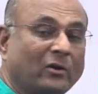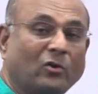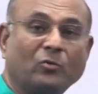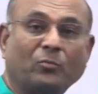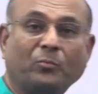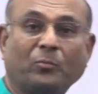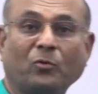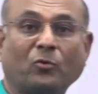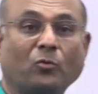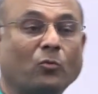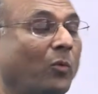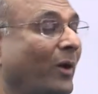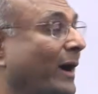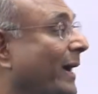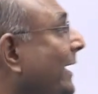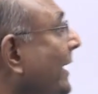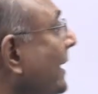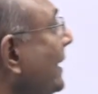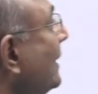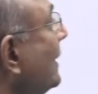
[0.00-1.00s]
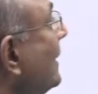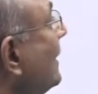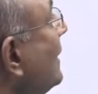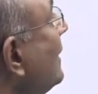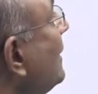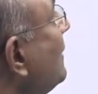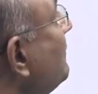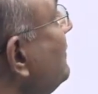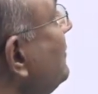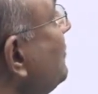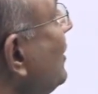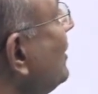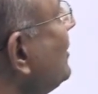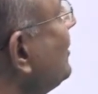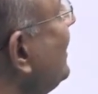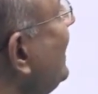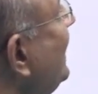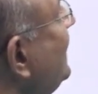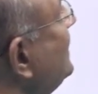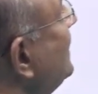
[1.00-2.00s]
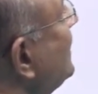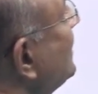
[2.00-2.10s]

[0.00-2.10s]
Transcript: output Y. We want to write